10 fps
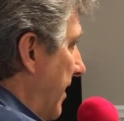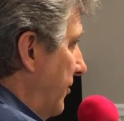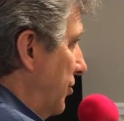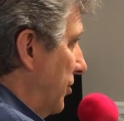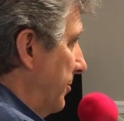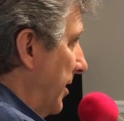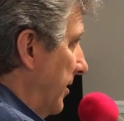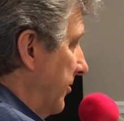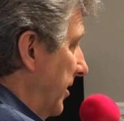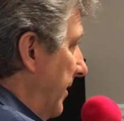life insurance
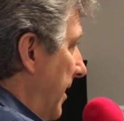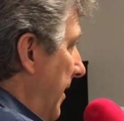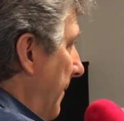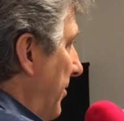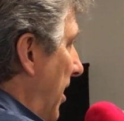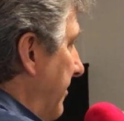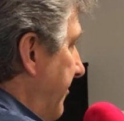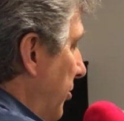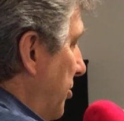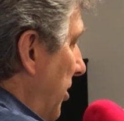policy,
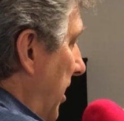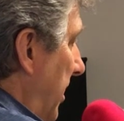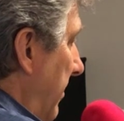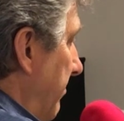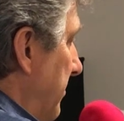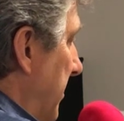unfortunately,